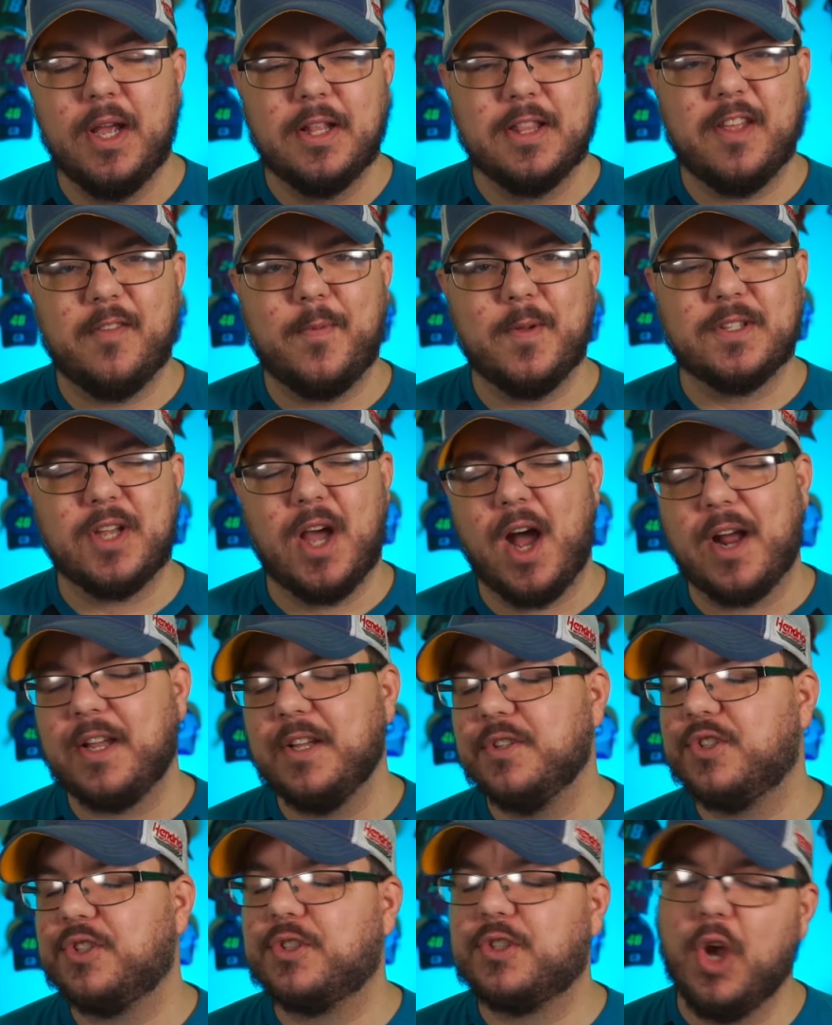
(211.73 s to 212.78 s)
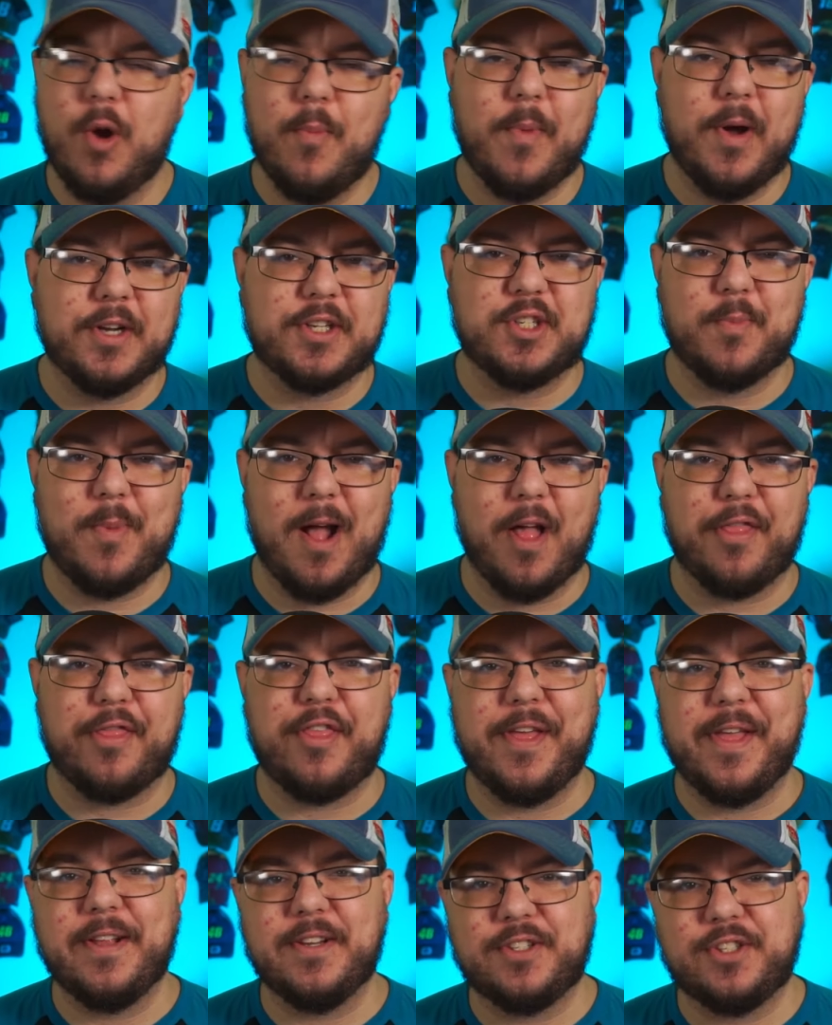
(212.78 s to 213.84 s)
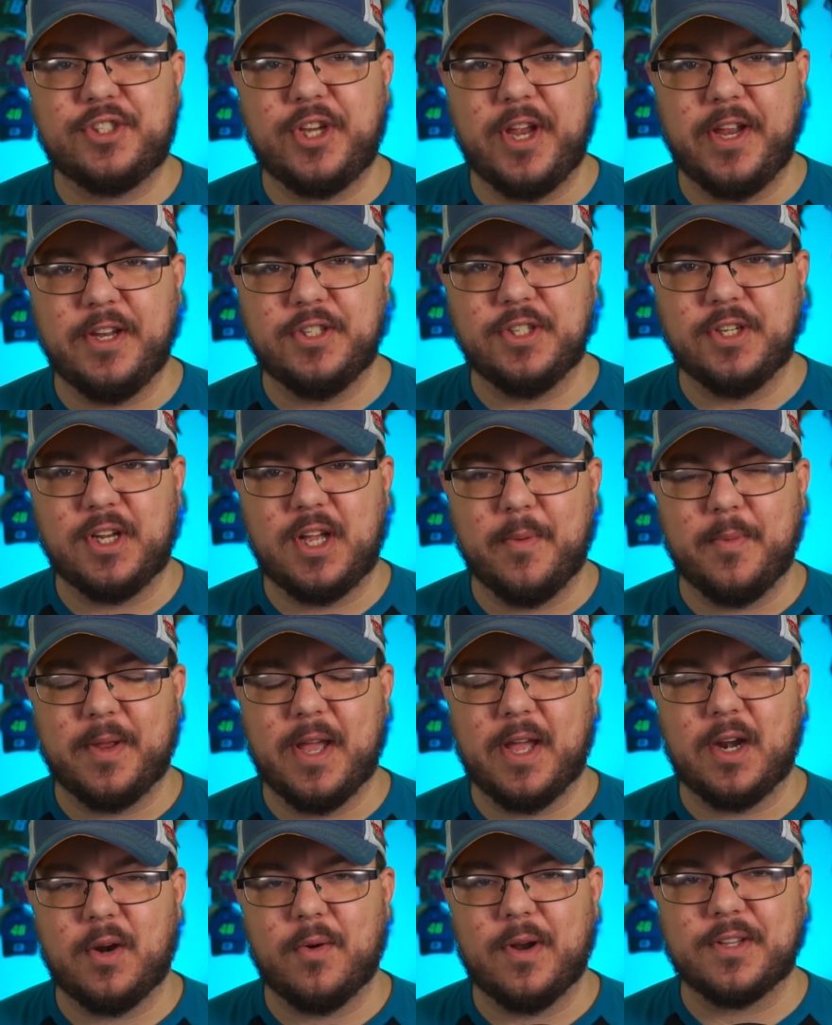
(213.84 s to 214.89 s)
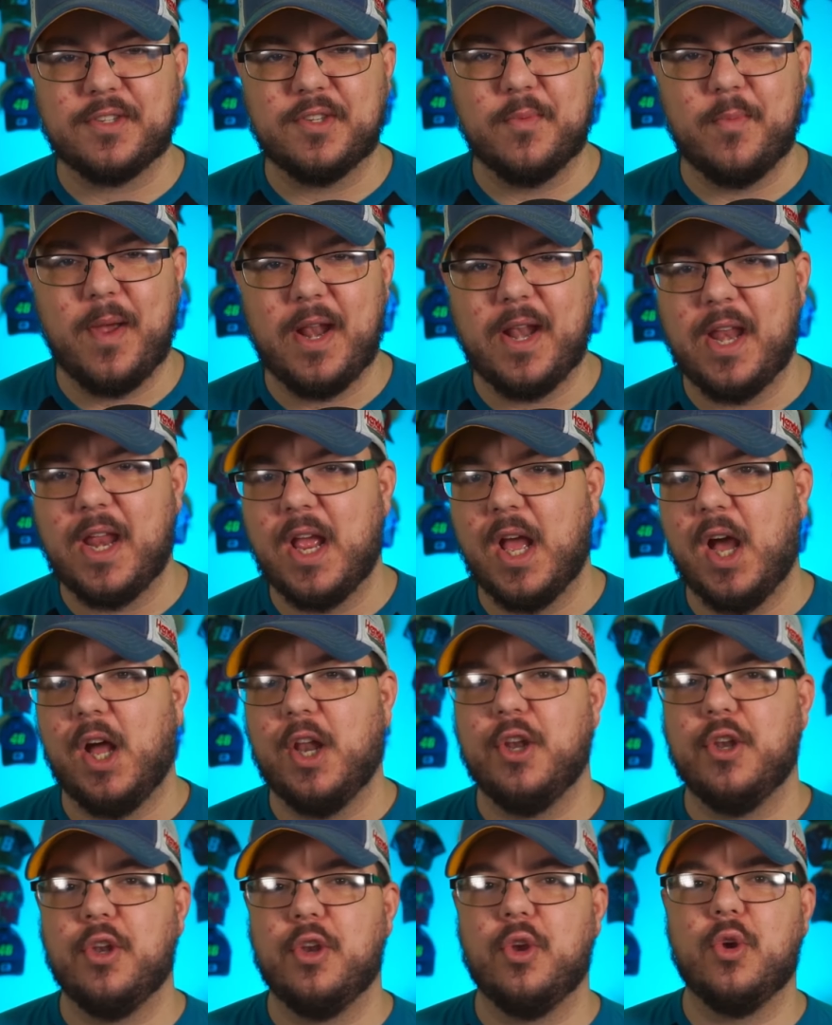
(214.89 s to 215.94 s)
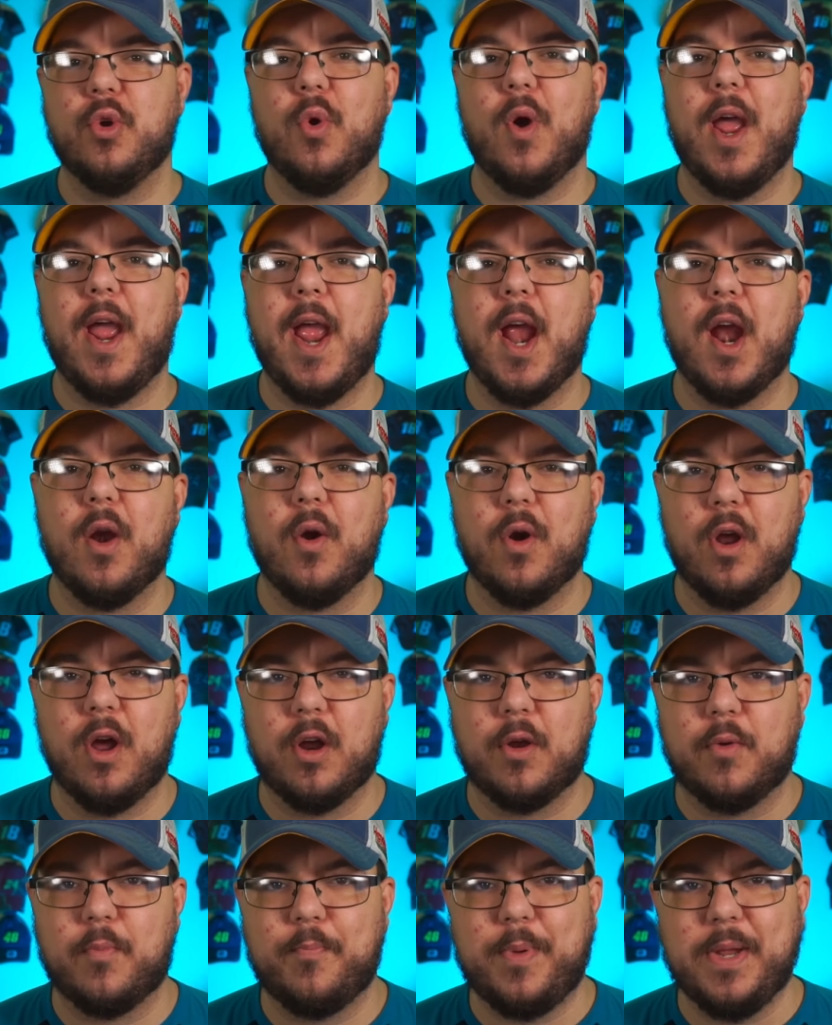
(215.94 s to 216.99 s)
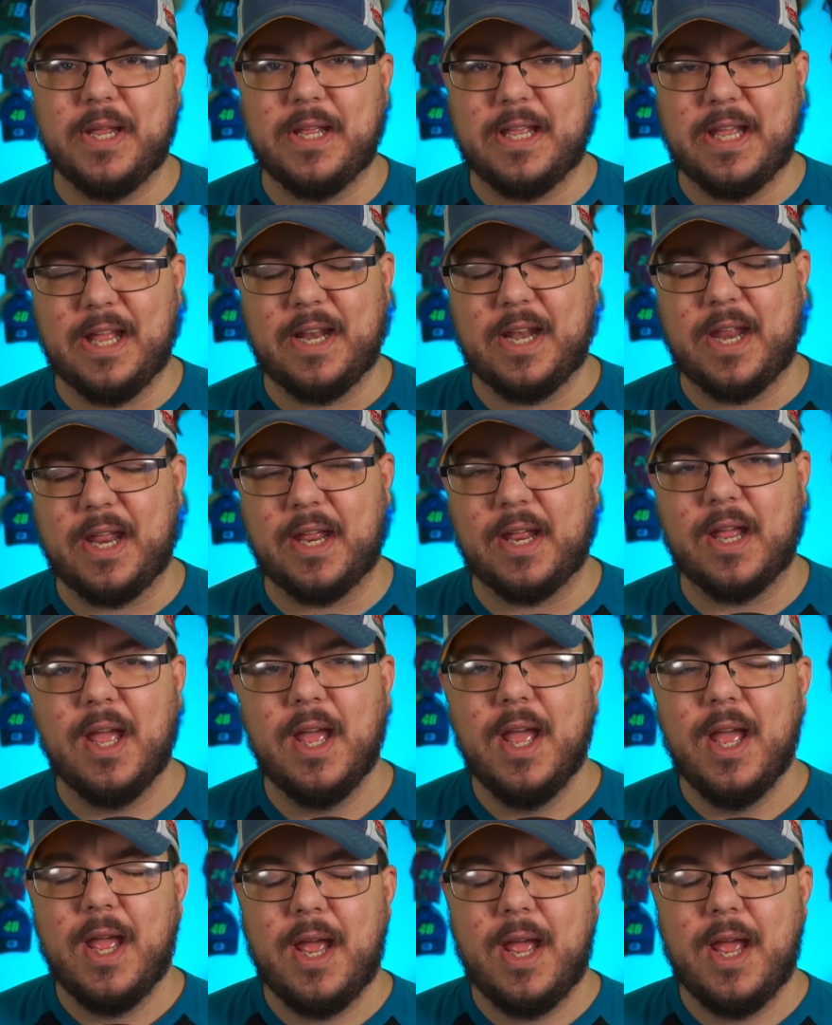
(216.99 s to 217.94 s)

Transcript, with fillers: They've been talking so much about things changing coming out of WrestleMania, a new era beginning.